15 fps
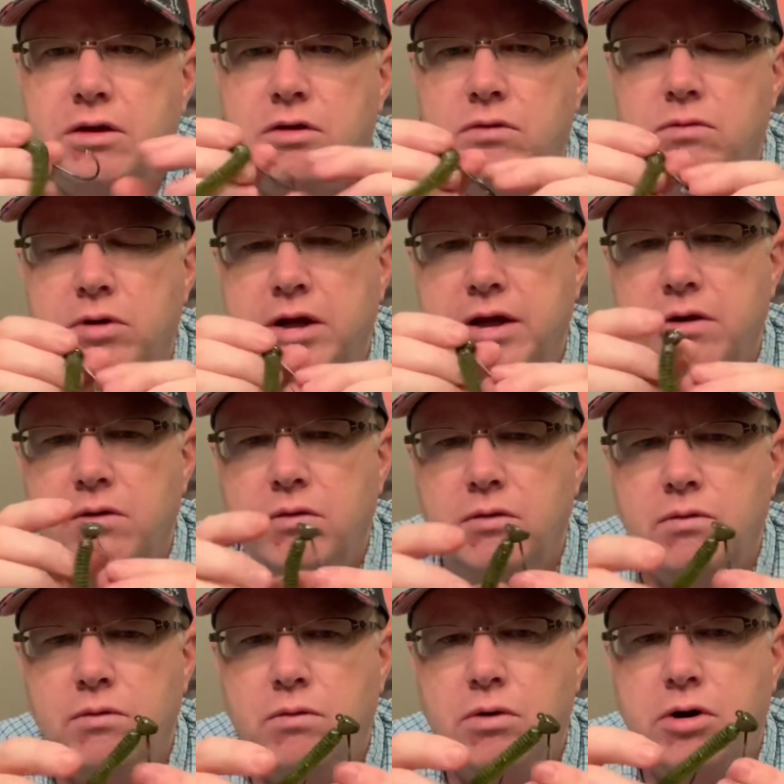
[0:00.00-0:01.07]
you rig
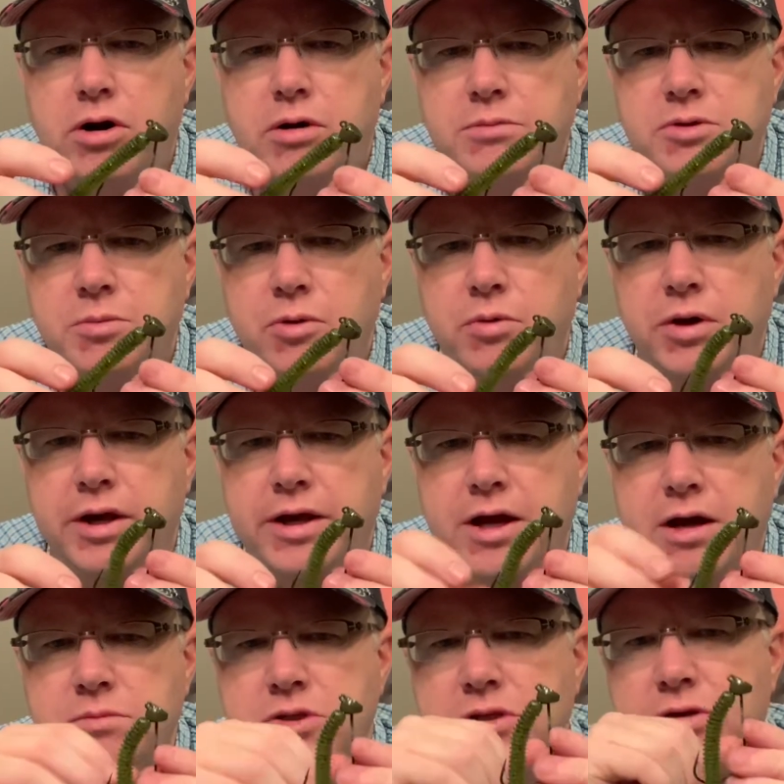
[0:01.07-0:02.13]
worms, but when it
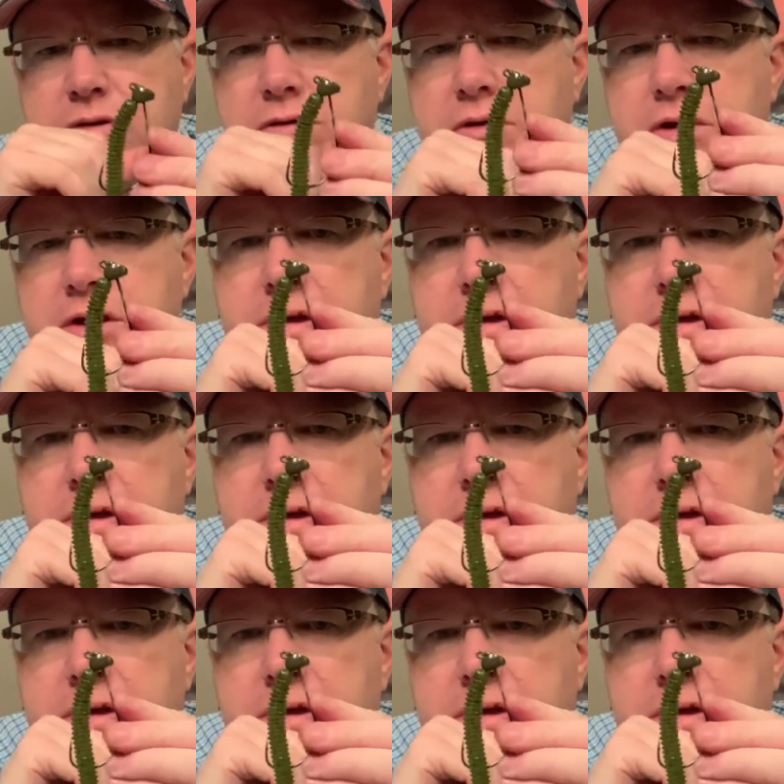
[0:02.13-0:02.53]
comes to